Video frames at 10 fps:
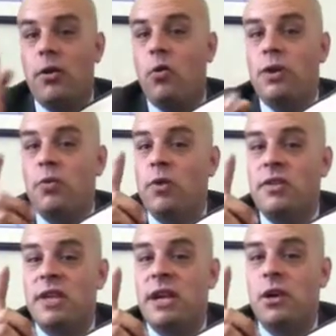only
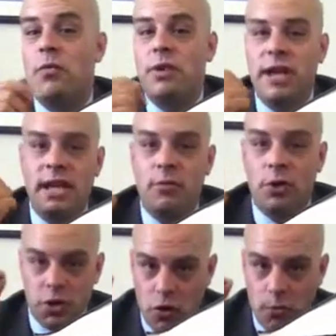once a year would
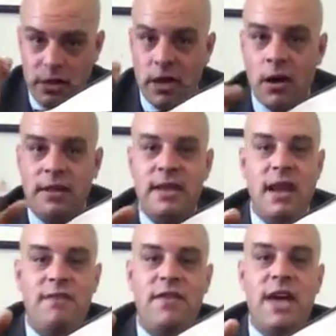anyone go beyond
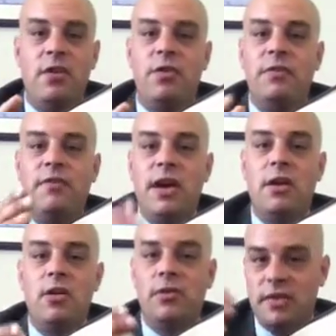that veil, the
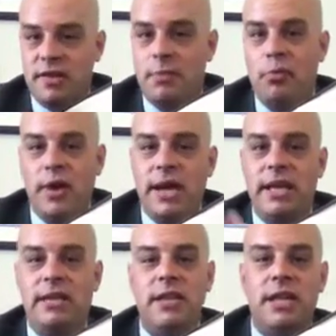veil
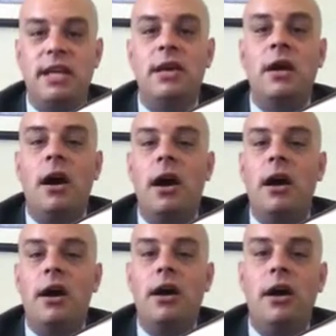separating the
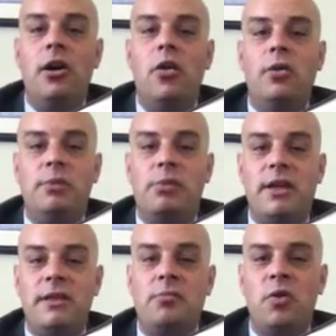holy
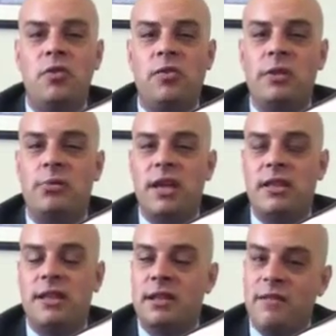place and most holy
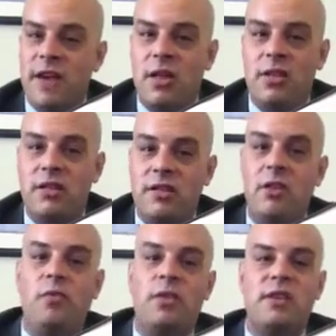place. And the veil
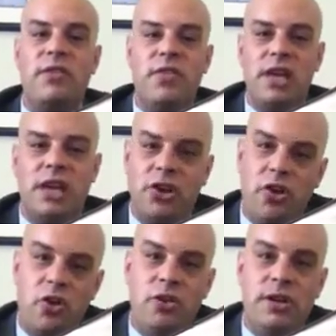itself was a thick
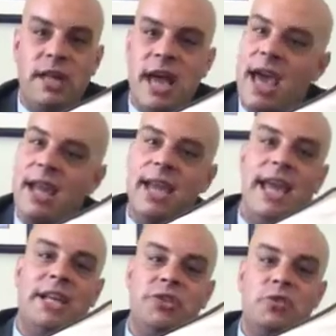curtain that had
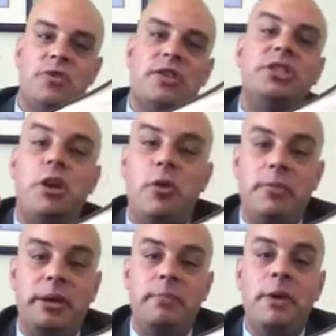angels,
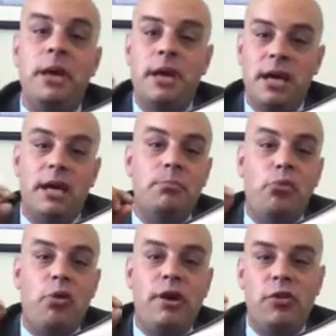cherubim,
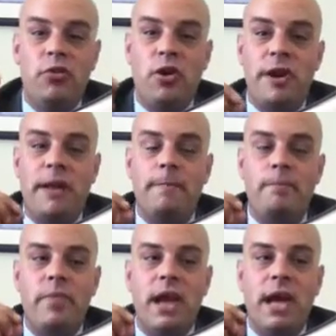embroidered on it.
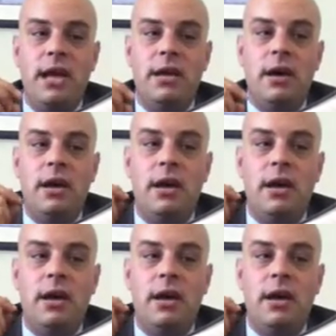And